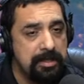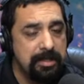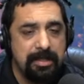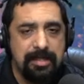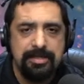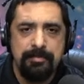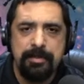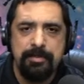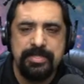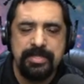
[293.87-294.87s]
Now, some people
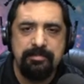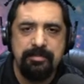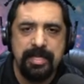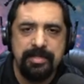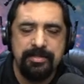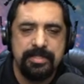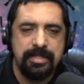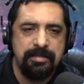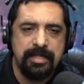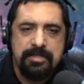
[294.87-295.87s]
say the minor sound
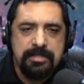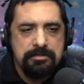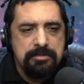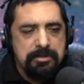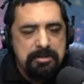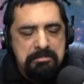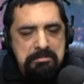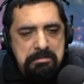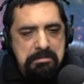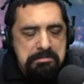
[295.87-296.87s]
has a more
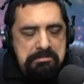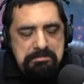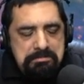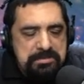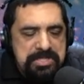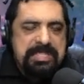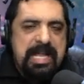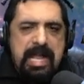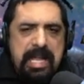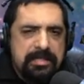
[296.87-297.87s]

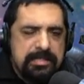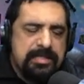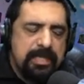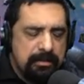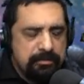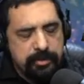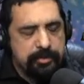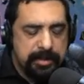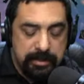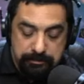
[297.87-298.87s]
sad sound to
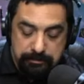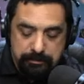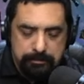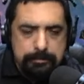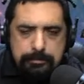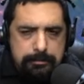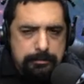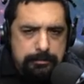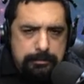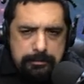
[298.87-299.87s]
it.
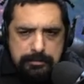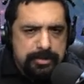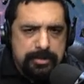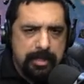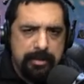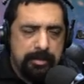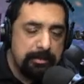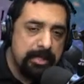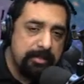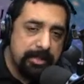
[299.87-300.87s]
scary,
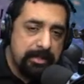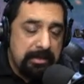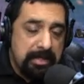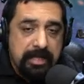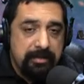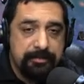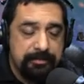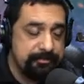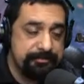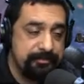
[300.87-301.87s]
whatever you call it. I don't know.
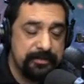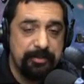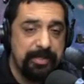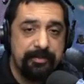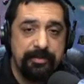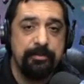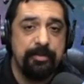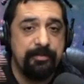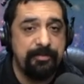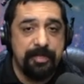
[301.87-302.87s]
Whatever you want to
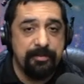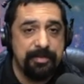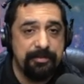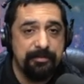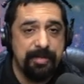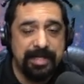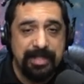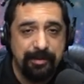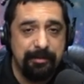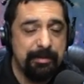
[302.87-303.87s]
figure out in your mind how to remember